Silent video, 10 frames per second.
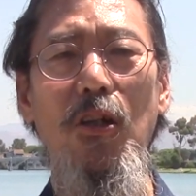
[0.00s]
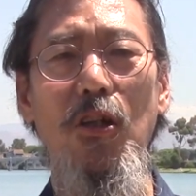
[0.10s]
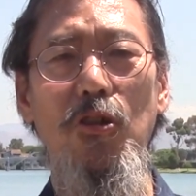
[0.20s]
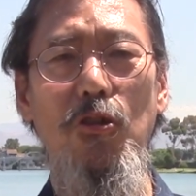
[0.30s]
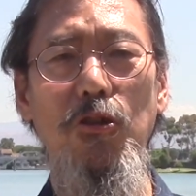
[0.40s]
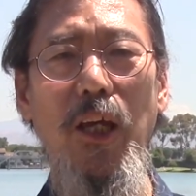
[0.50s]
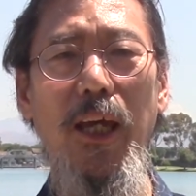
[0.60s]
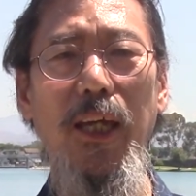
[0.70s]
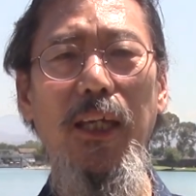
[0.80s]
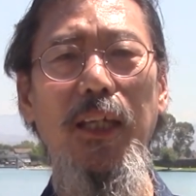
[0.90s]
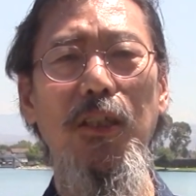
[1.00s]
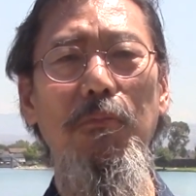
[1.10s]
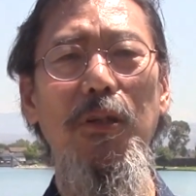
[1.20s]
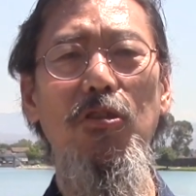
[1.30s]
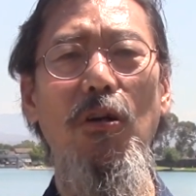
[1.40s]
So today, in the
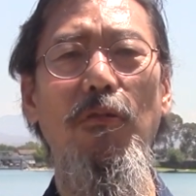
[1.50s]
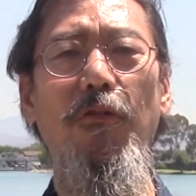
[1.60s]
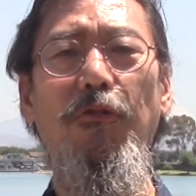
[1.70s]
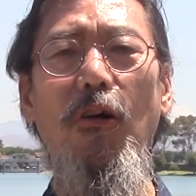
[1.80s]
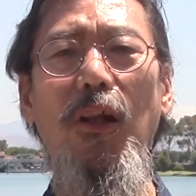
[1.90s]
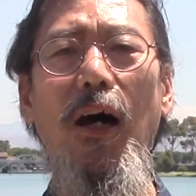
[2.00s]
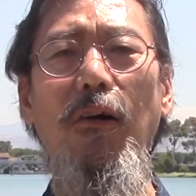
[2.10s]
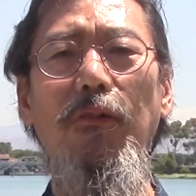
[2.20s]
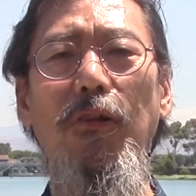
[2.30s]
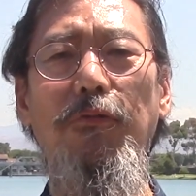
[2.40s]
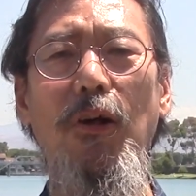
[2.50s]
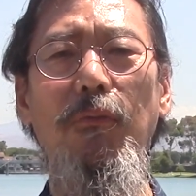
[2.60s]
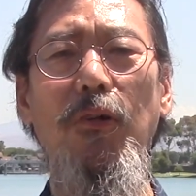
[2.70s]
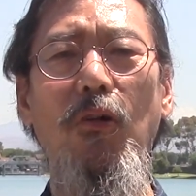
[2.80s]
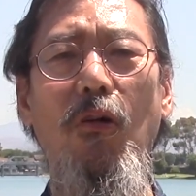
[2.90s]
midst of a fallout
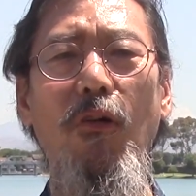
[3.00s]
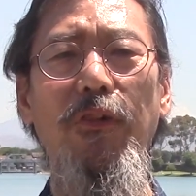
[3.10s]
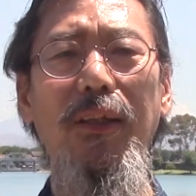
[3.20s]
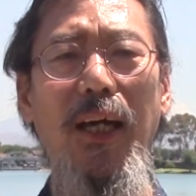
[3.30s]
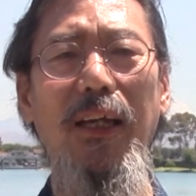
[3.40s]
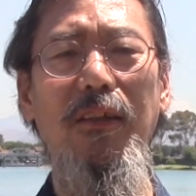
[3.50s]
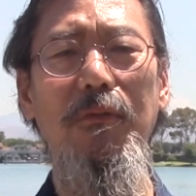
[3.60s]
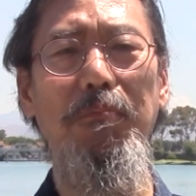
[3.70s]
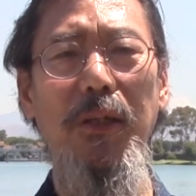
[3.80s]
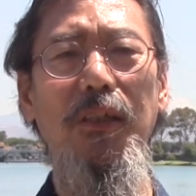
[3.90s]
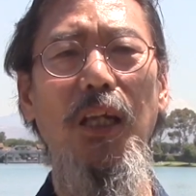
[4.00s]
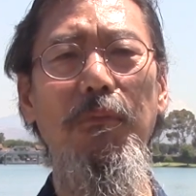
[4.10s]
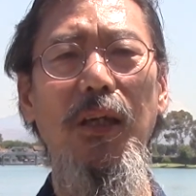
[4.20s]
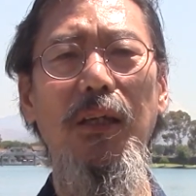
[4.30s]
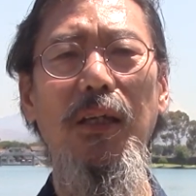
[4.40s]
from the COVID-19
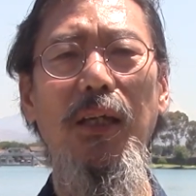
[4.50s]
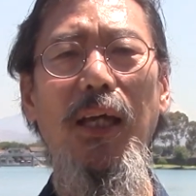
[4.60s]
pandemic,